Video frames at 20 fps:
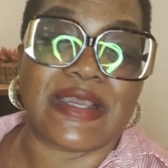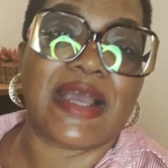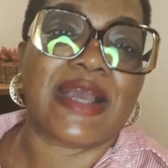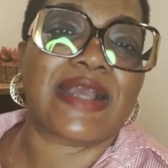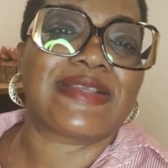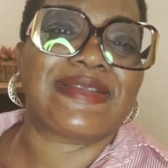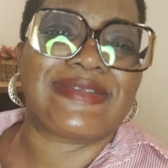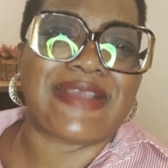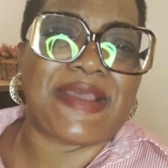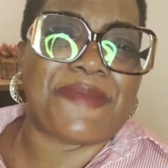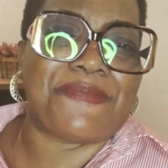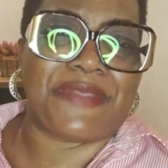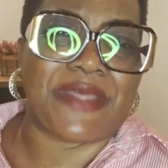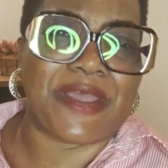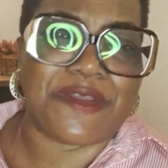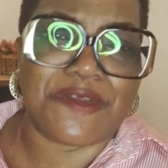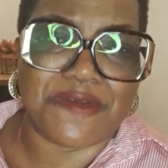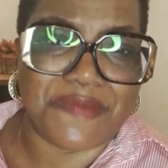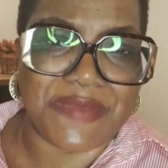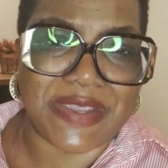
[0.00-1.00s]
Accept
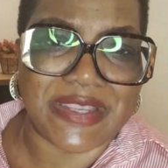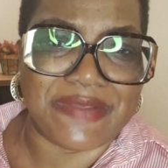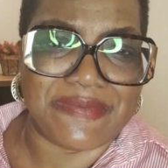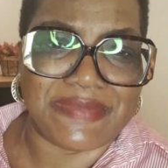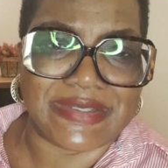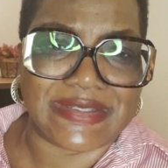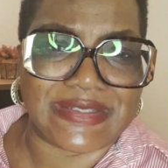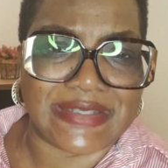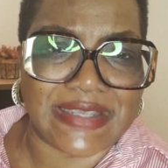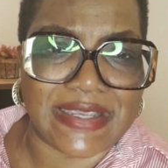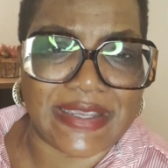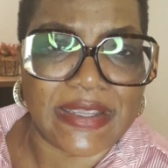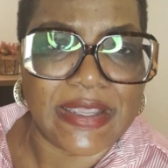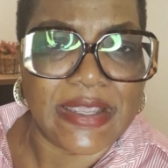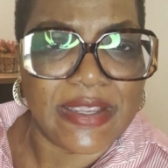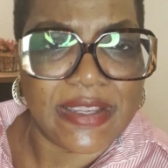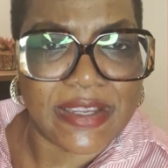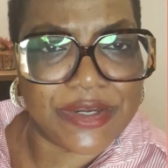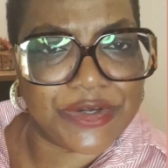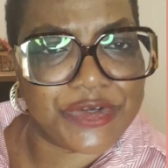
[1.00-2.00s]
that you made a mistake
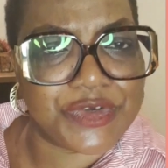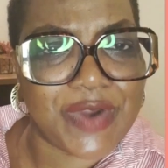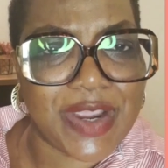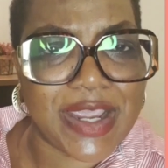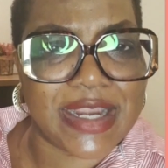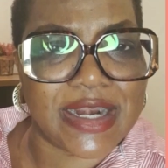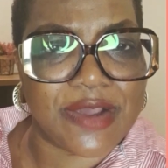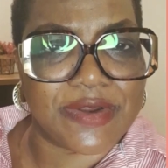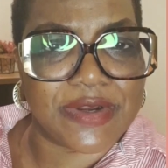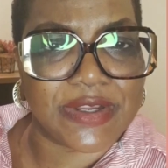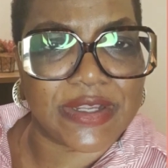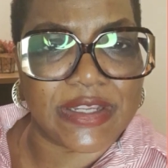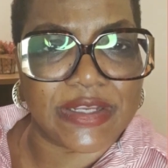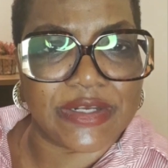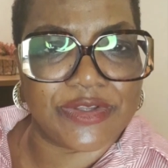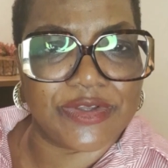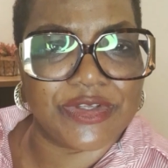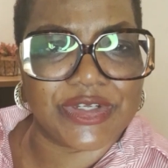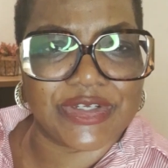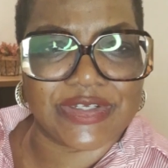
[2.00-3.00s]
and try it out again.
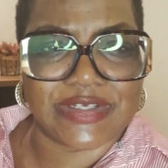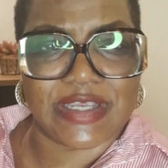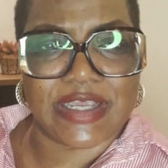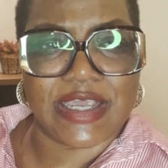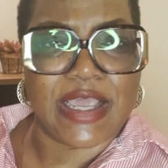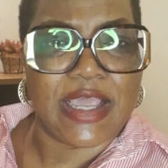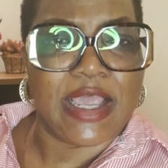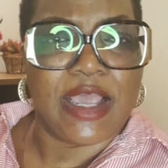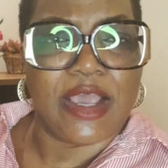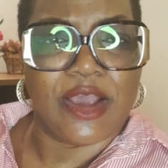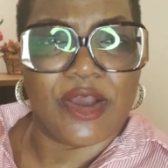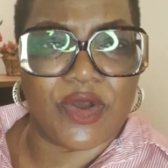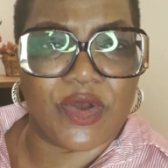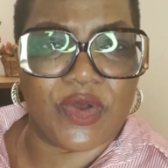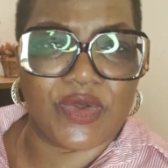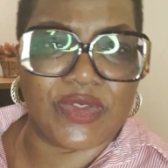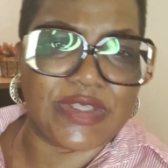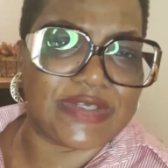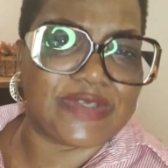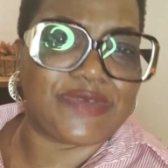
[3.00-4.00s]
Don't just say,
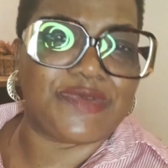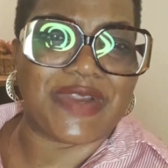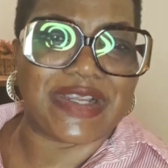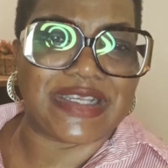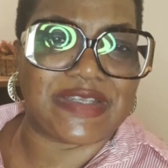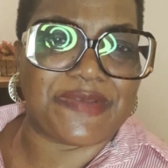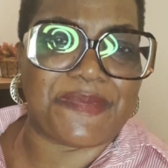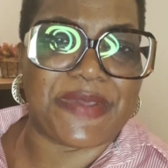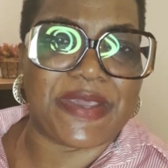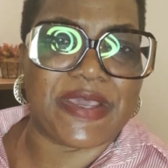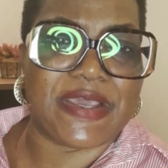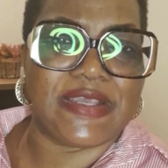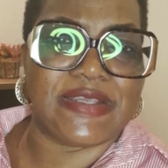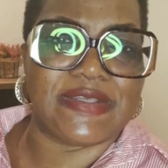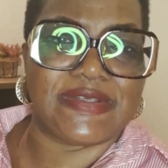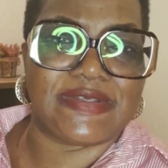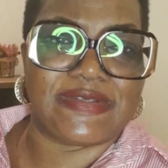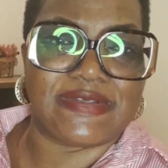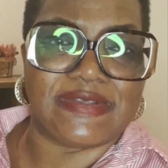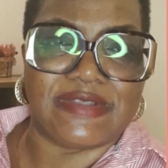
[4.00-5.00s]
oh, this recipe
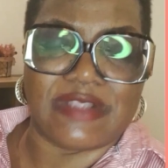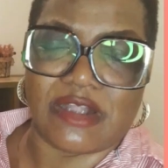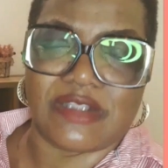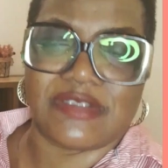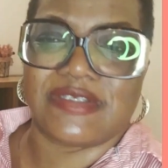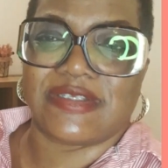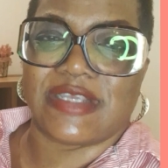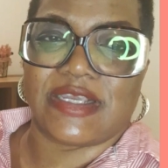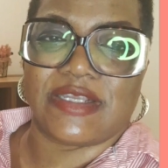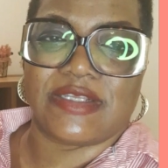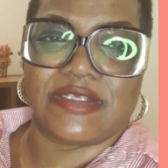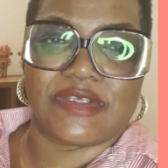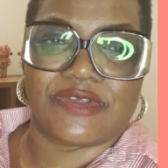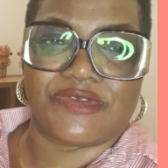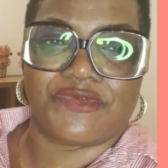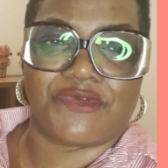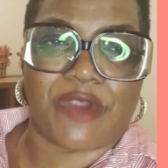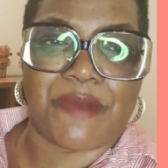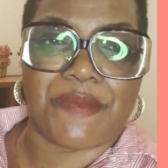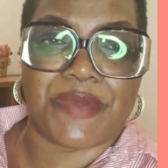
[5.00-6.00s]
is nonsense,
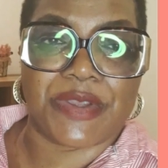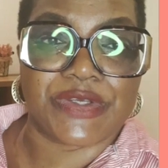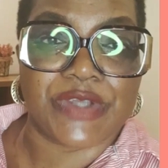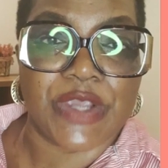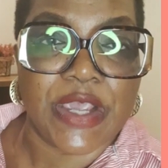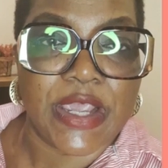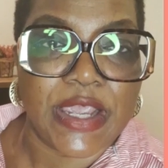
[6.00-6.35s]
it's rubbish.